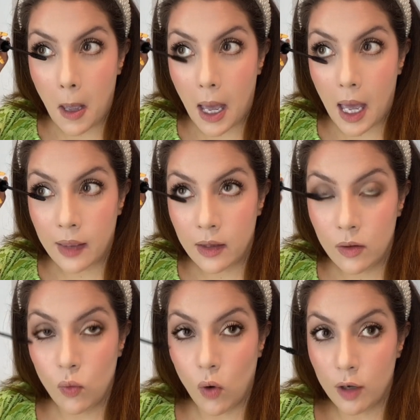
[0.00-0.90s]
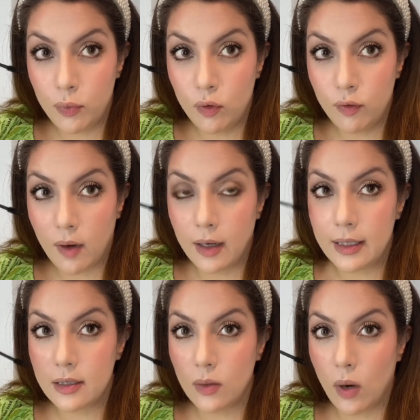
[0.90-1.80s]
And then the waterproof one
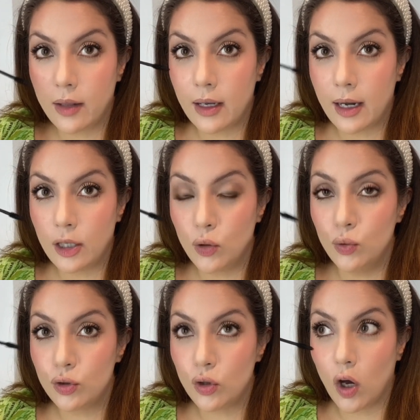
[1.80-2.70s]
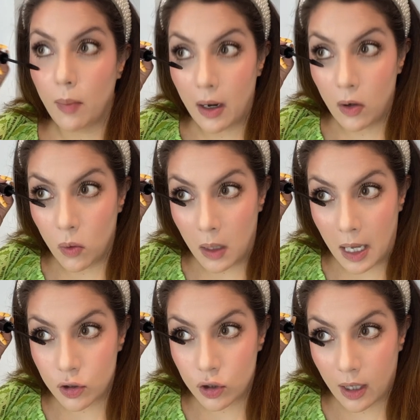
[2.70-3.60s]
is the one that I use on my lower
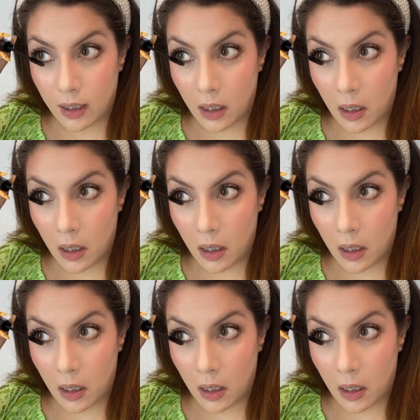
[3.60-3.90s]
lash line.